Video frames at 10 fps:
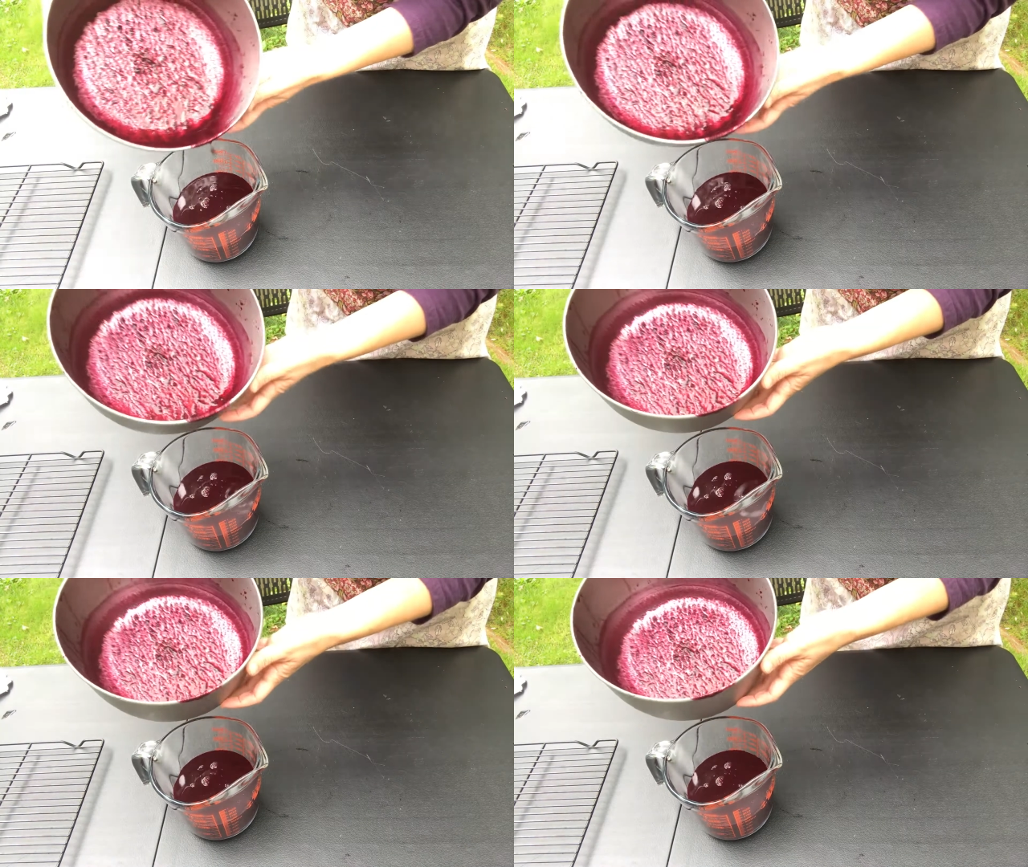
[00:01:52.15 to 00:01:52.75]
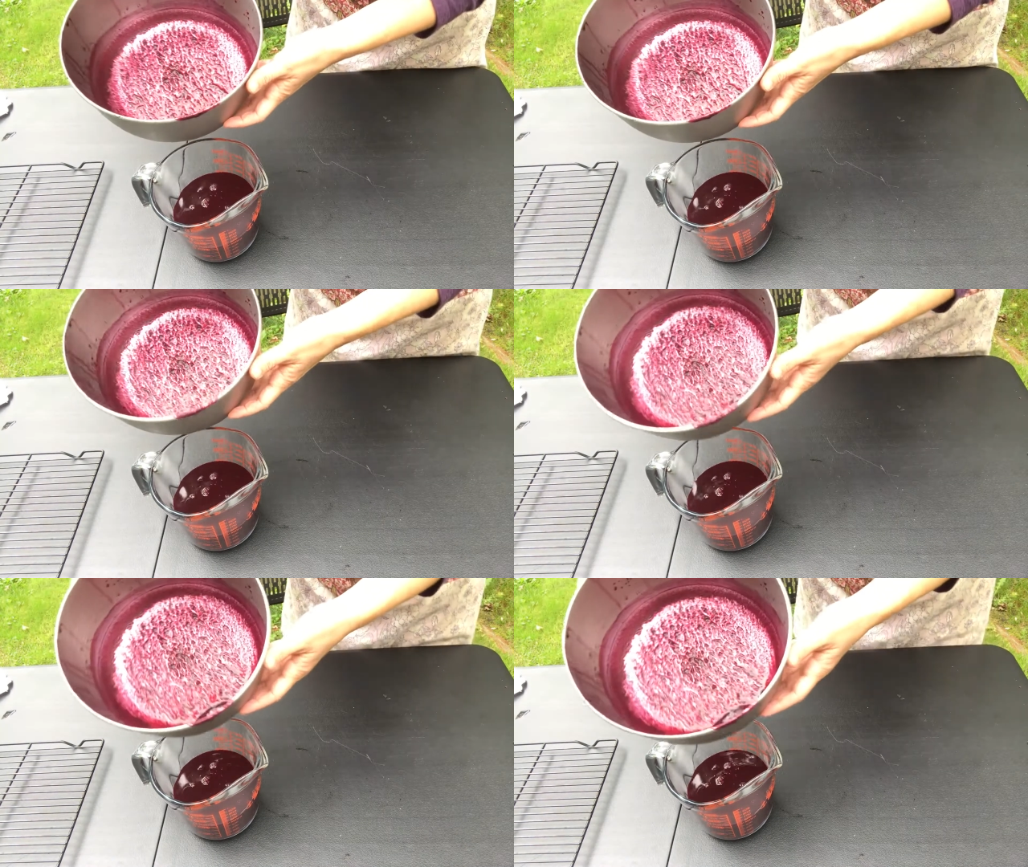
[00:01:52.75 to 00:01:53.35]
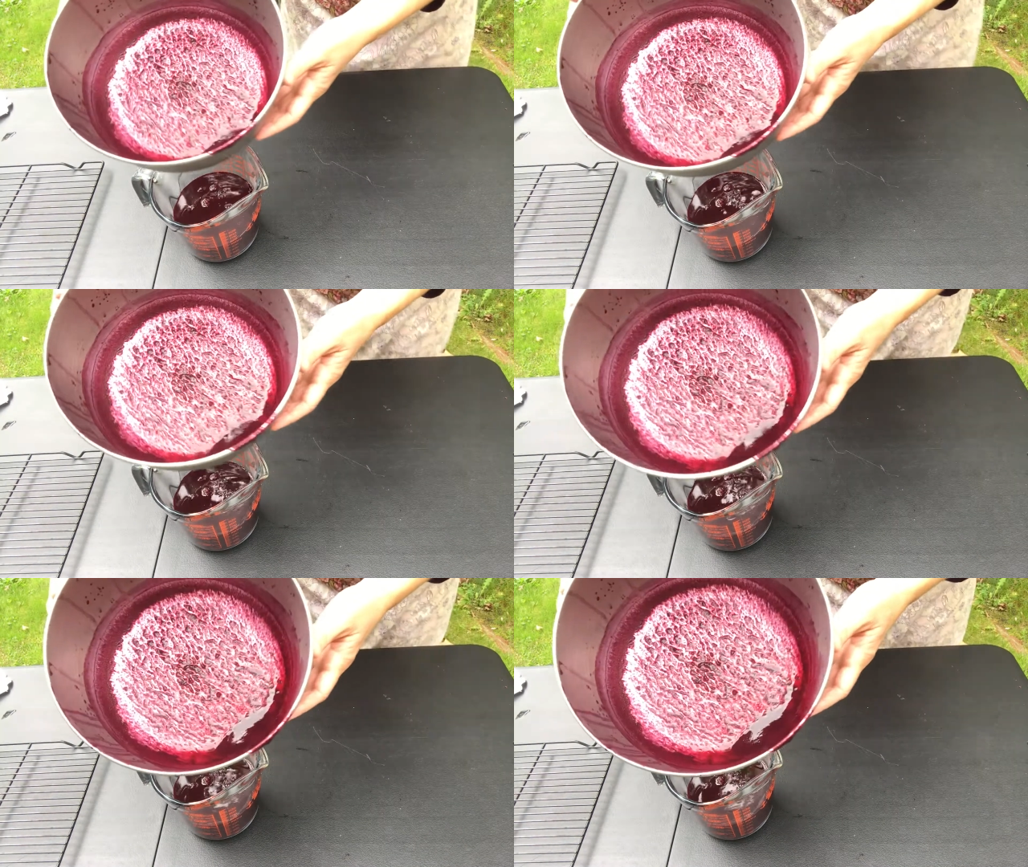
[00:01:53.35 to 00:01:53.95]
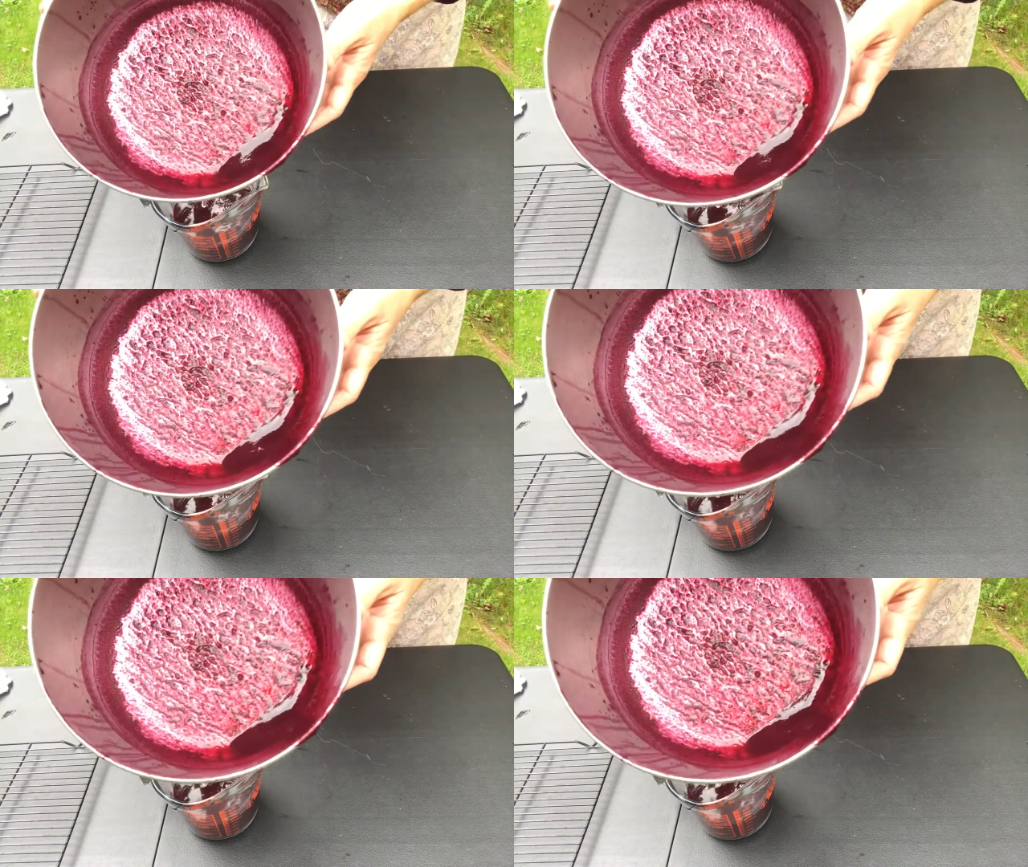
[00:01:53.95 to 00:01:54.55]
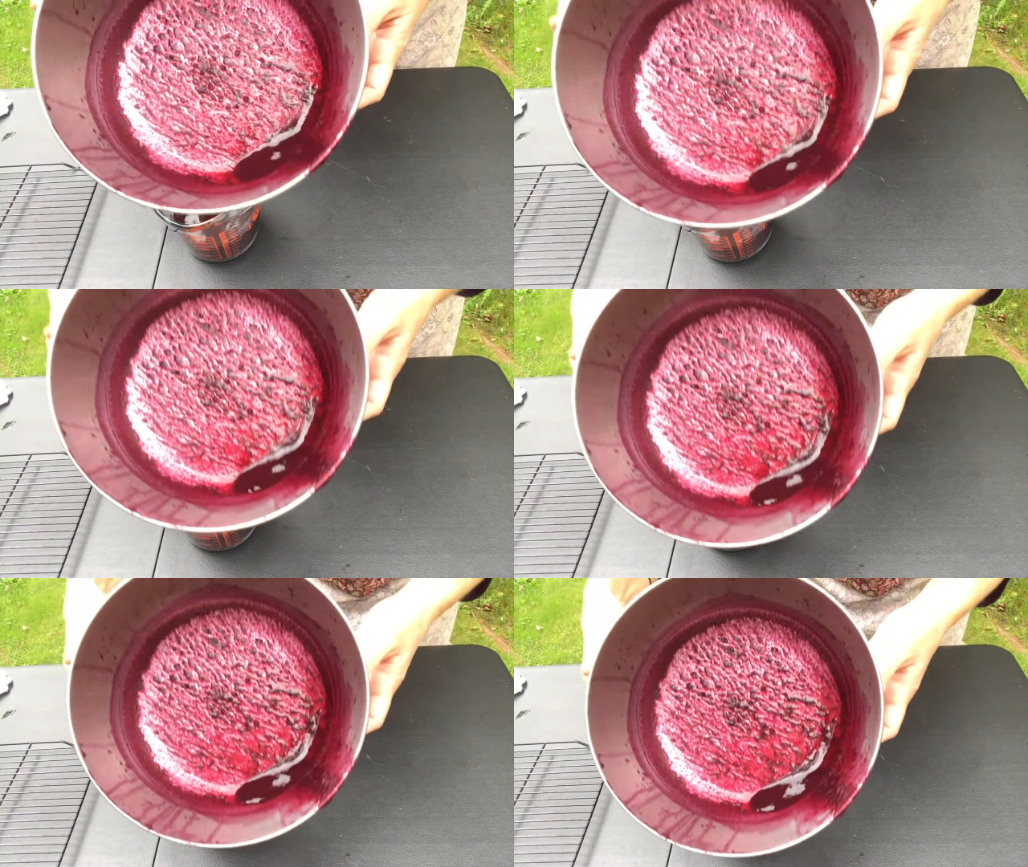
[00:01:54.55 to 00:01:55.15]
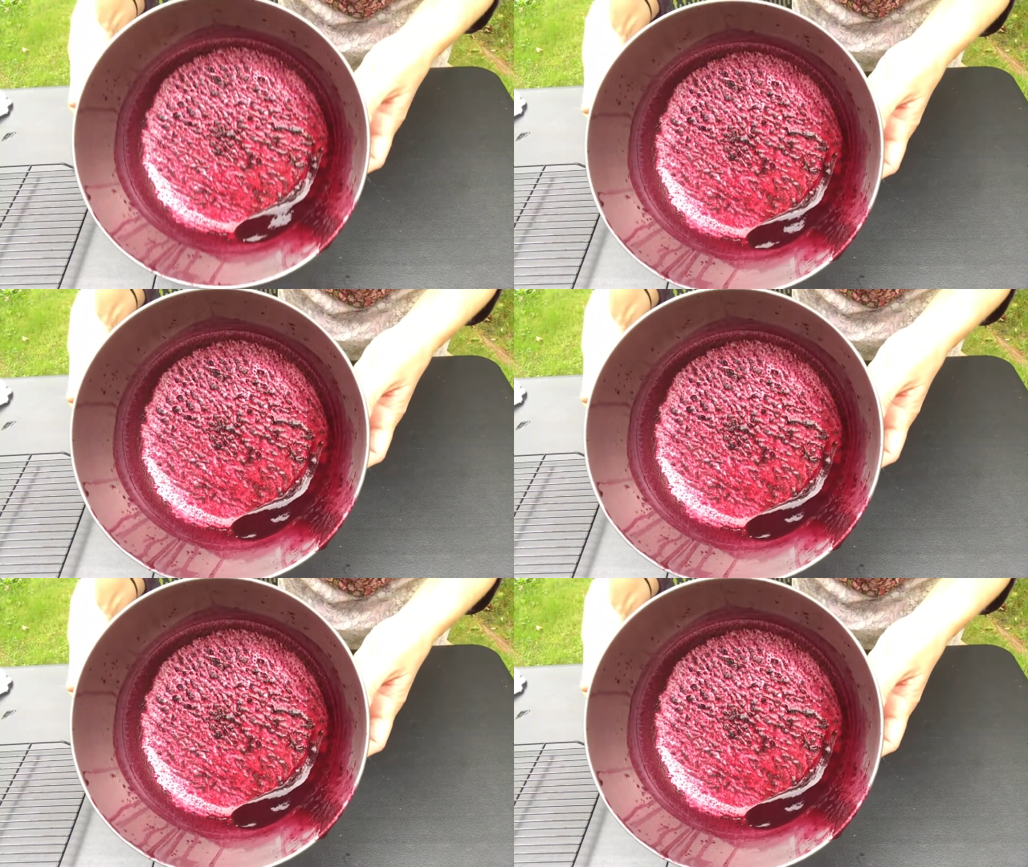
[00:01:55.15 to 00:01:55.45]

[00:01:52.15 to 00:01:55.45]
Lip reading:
No face is visible, so there are no lips to read.